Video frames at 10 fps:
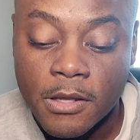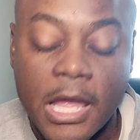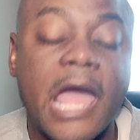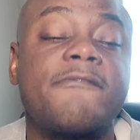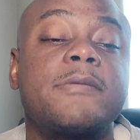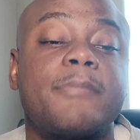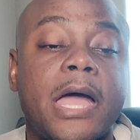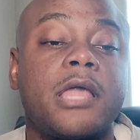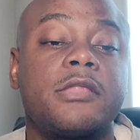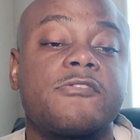Having
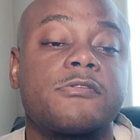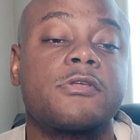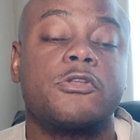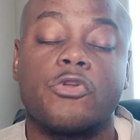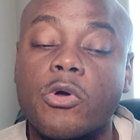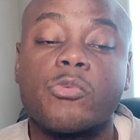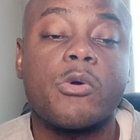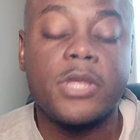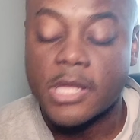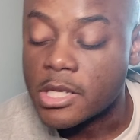balance, knowing what
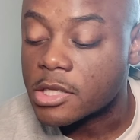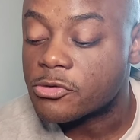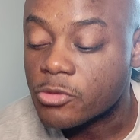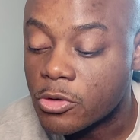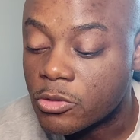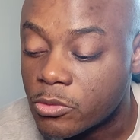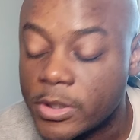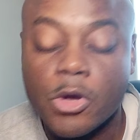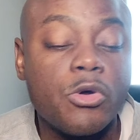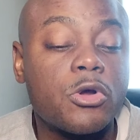we can control. We
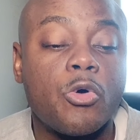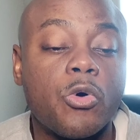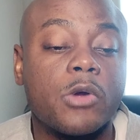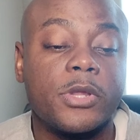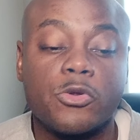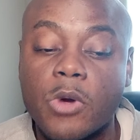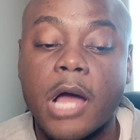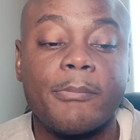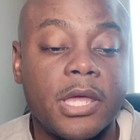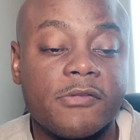go to court, we do
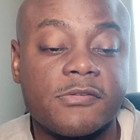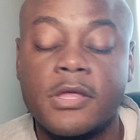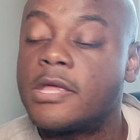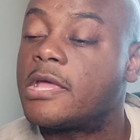our best.